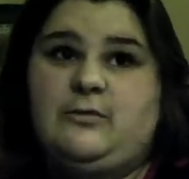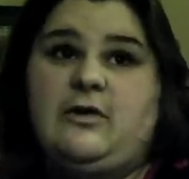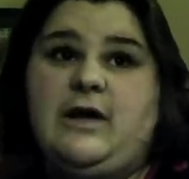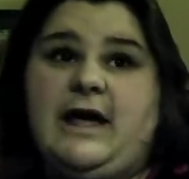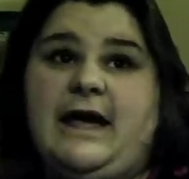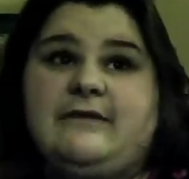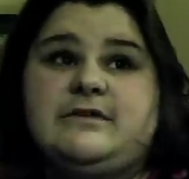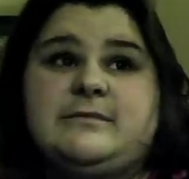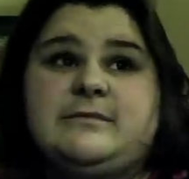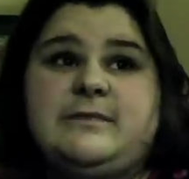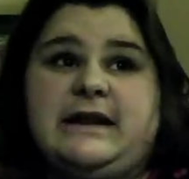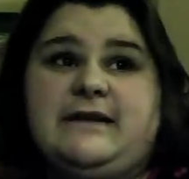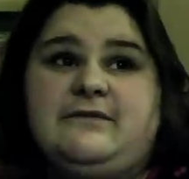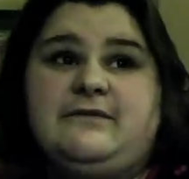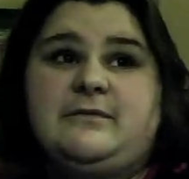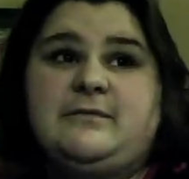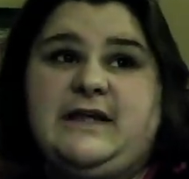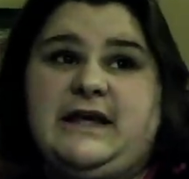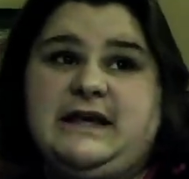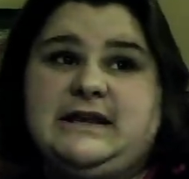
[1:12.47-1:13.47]
Well, everybody
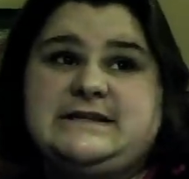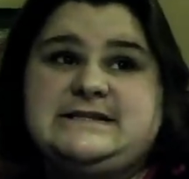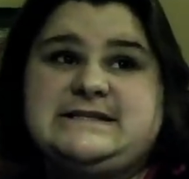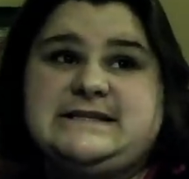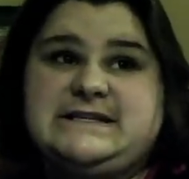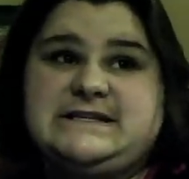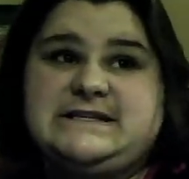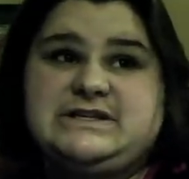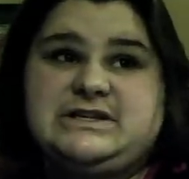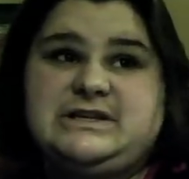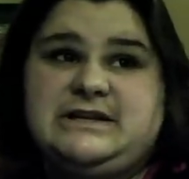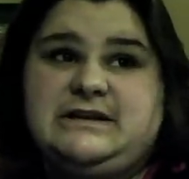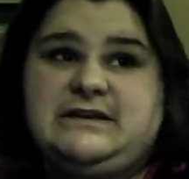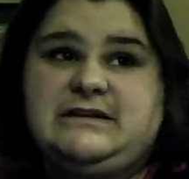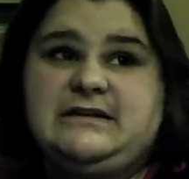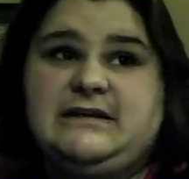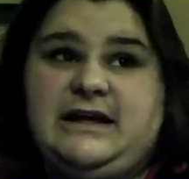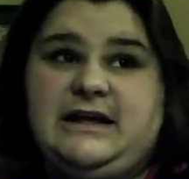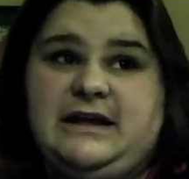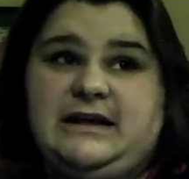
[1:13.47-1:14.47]
from the
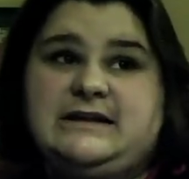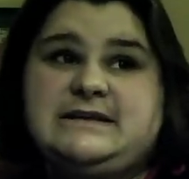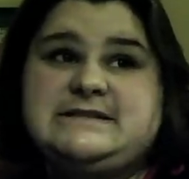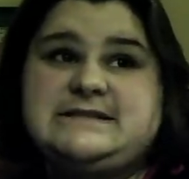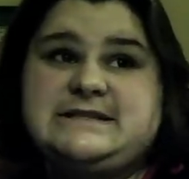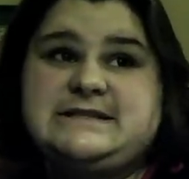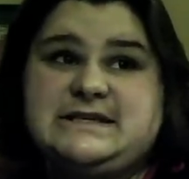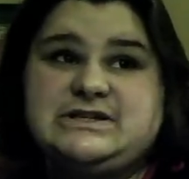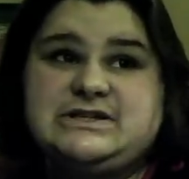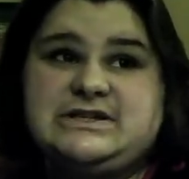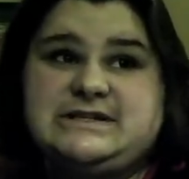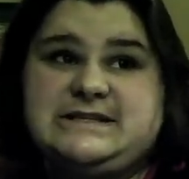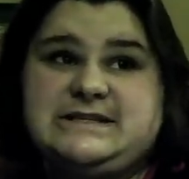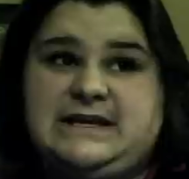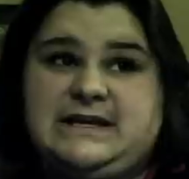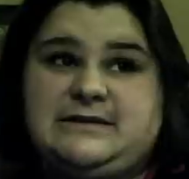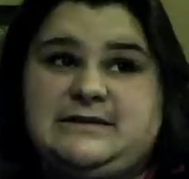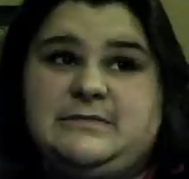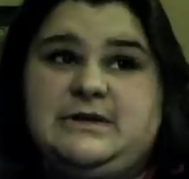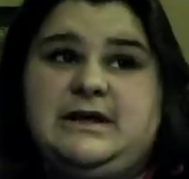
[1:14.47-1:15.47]
anesthesia
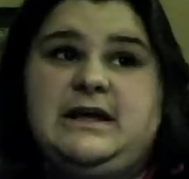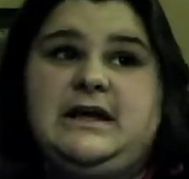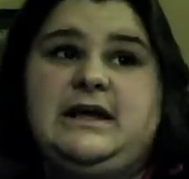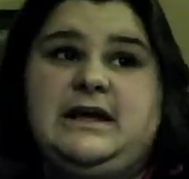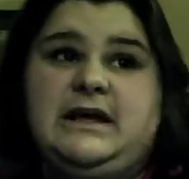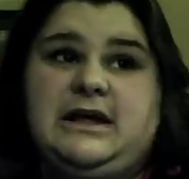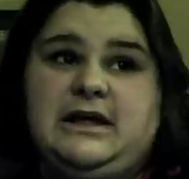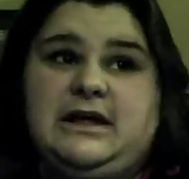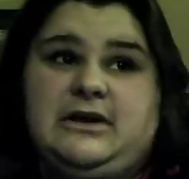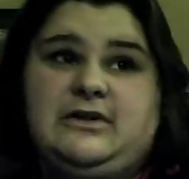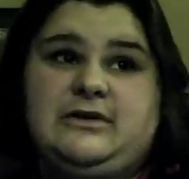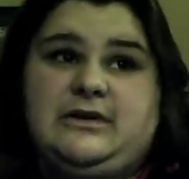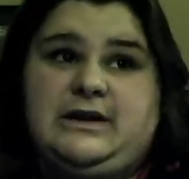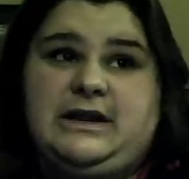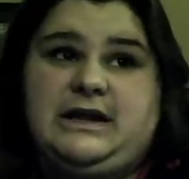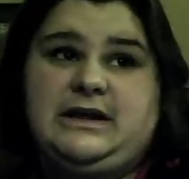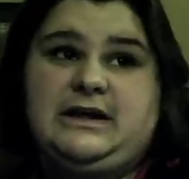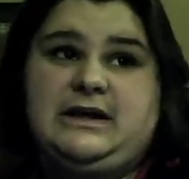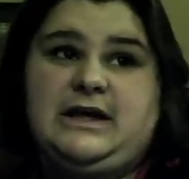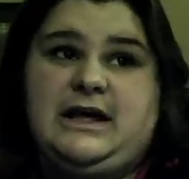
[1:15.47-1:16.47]
team,
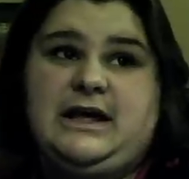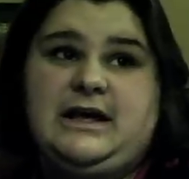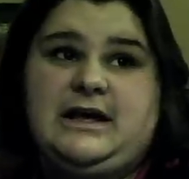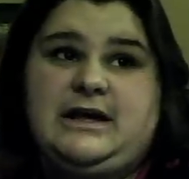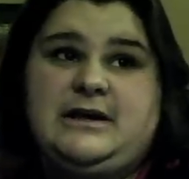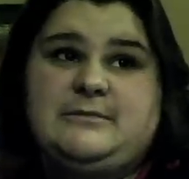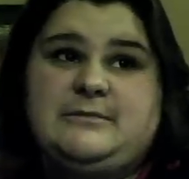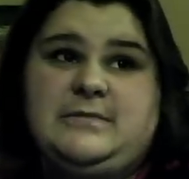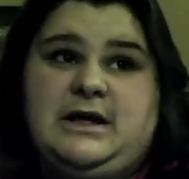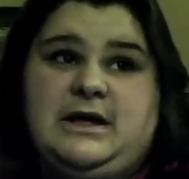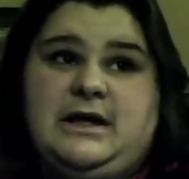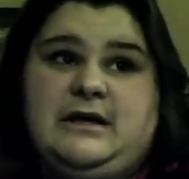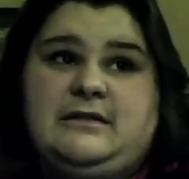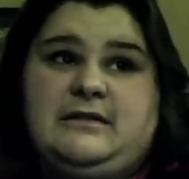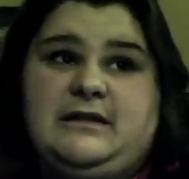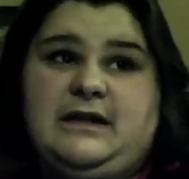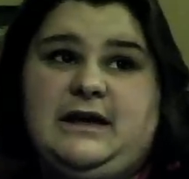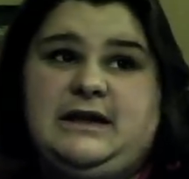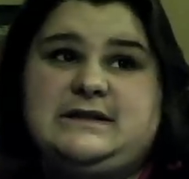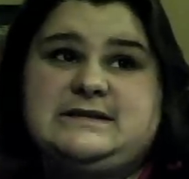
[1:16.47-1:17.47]
including the
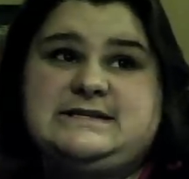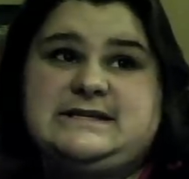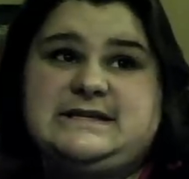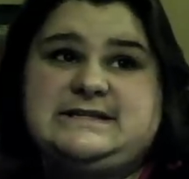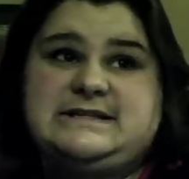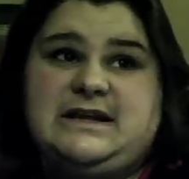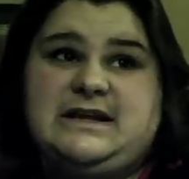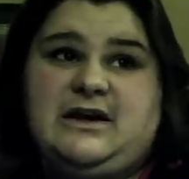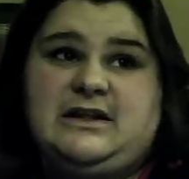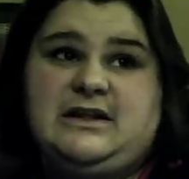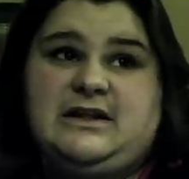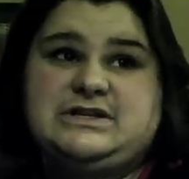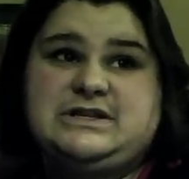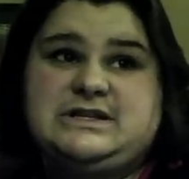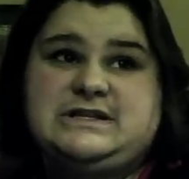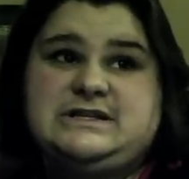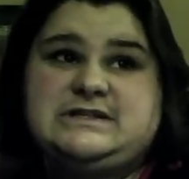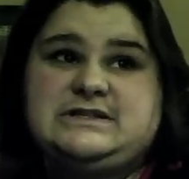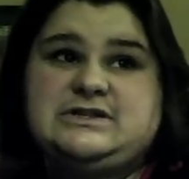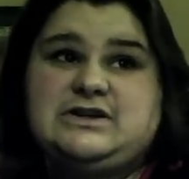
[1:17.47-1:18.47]

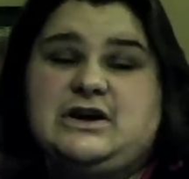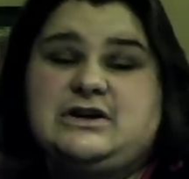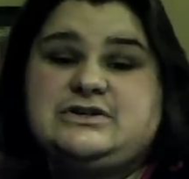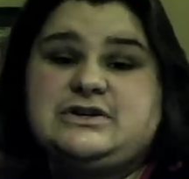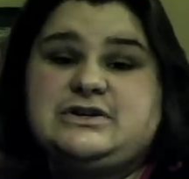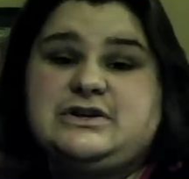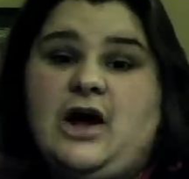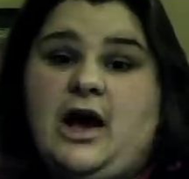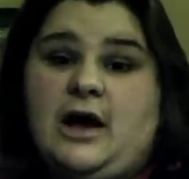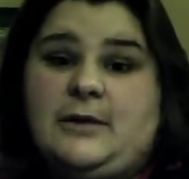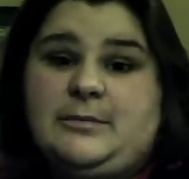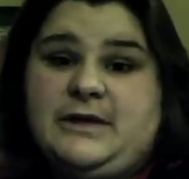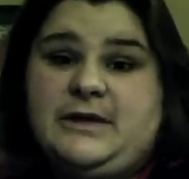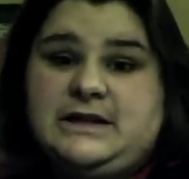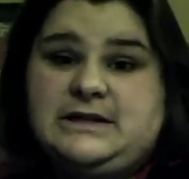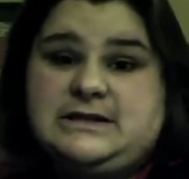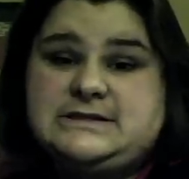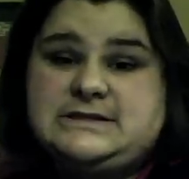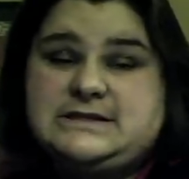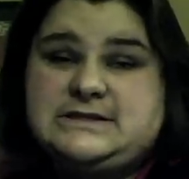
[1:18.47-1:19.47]
anesthesiologist, Dr.
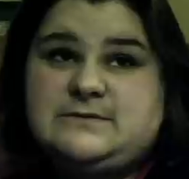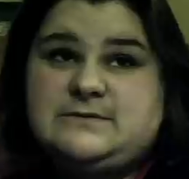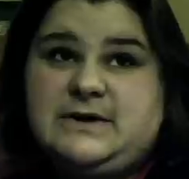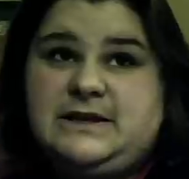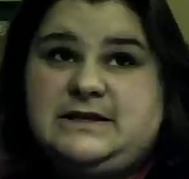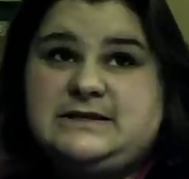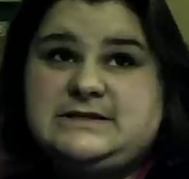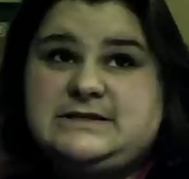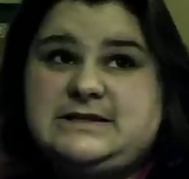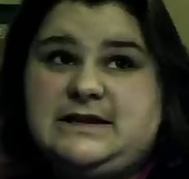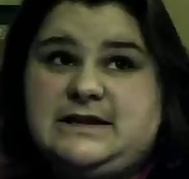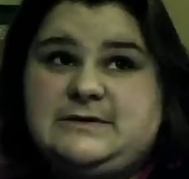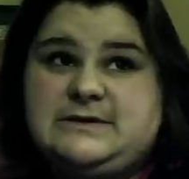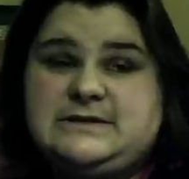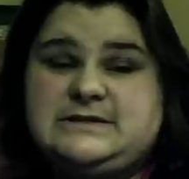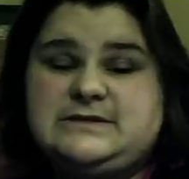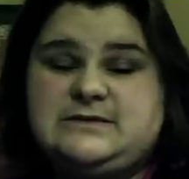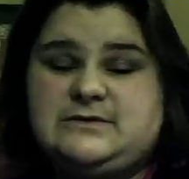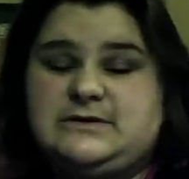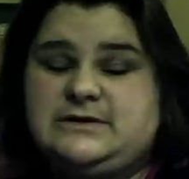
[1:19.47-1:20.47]
Hopkins is what his name
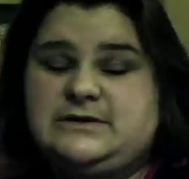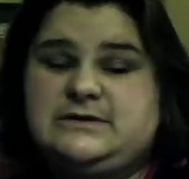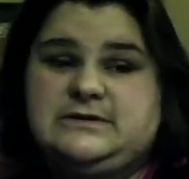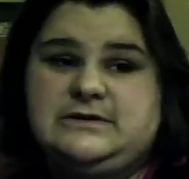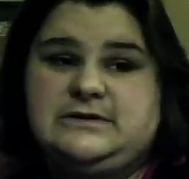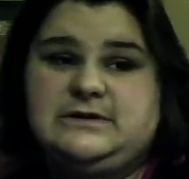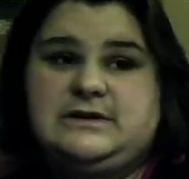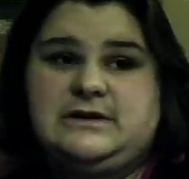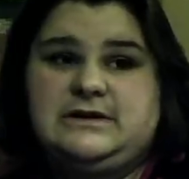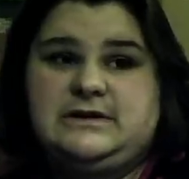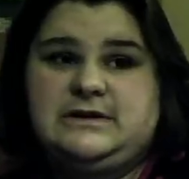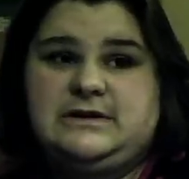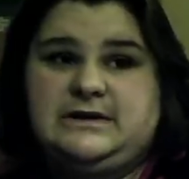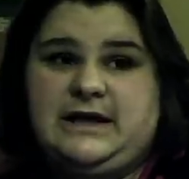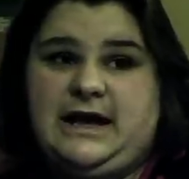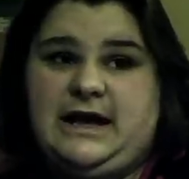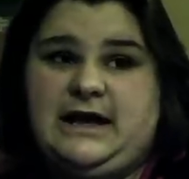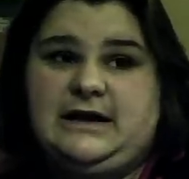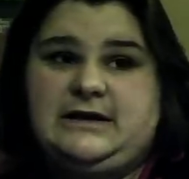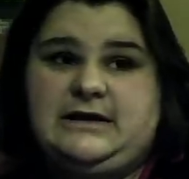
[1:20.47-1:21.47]
is, or
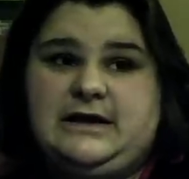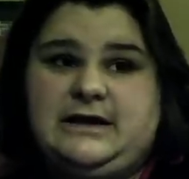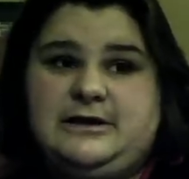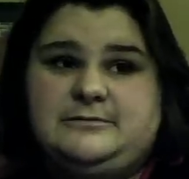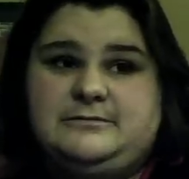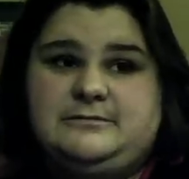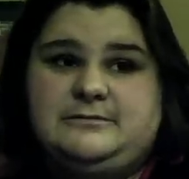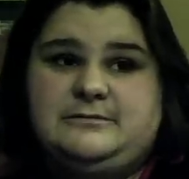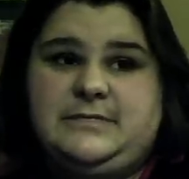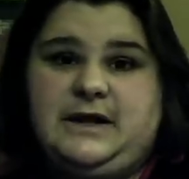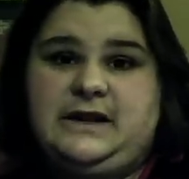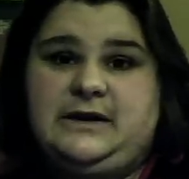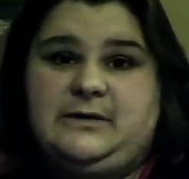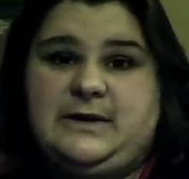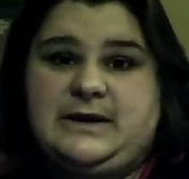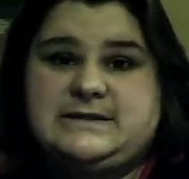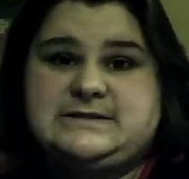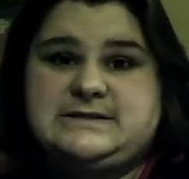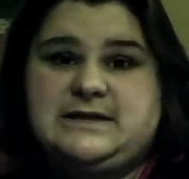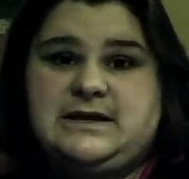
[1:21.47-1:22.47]
yeah.
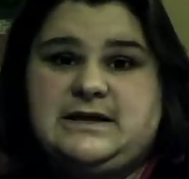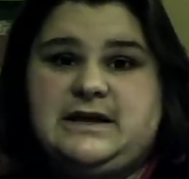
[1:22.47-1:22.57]
Anyways,